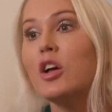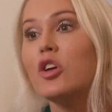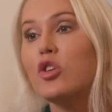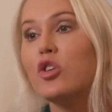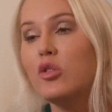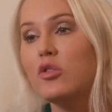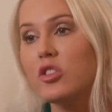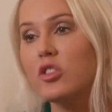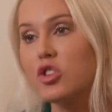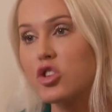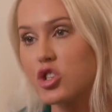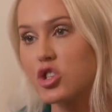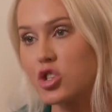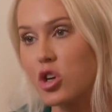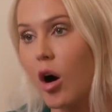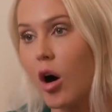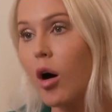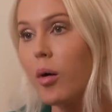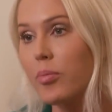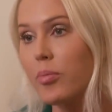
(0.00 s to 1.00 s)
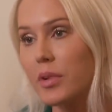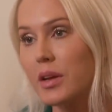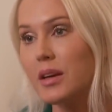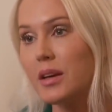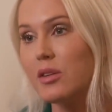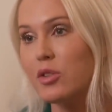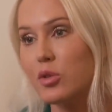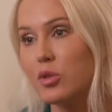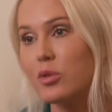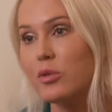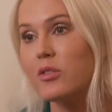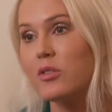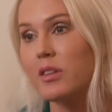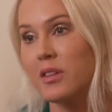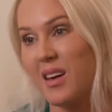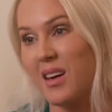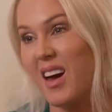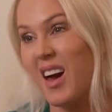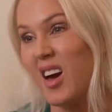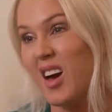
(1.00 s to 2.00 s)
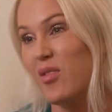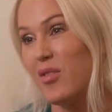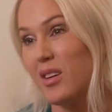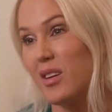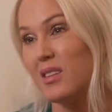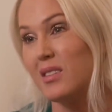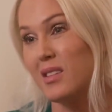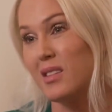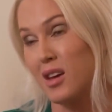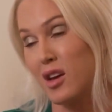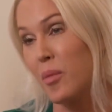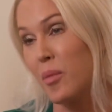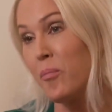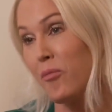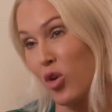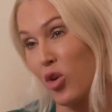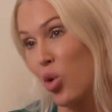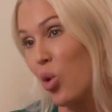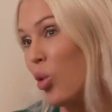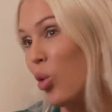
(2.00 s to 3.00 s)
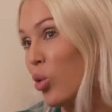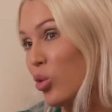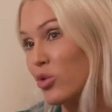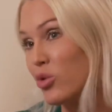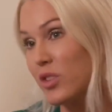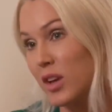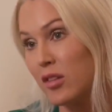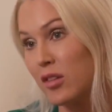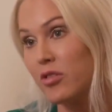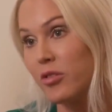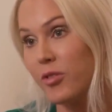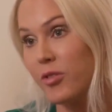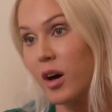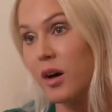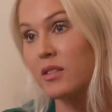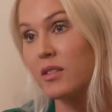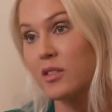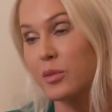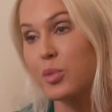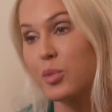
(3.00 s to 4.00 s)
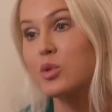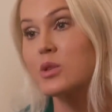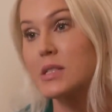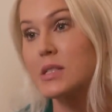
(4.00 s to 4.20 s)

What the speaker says: using sharp needles in areas that can cause irreversible